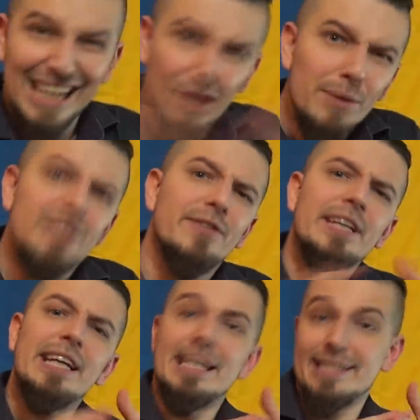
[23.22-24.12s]
I know it's
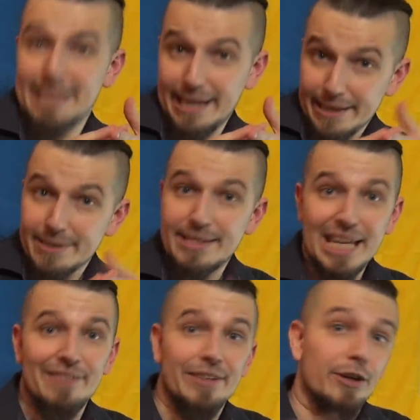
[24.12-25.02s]
funny I say this,
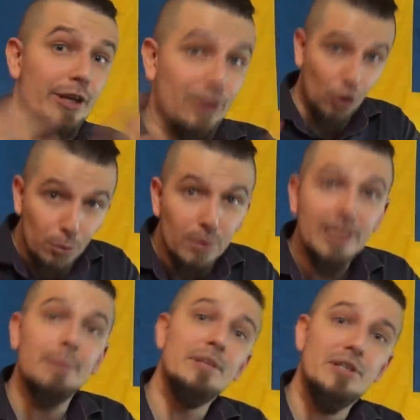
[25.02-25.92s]
given our
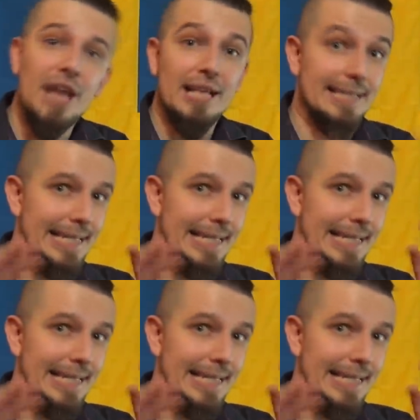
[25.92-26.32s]
global image as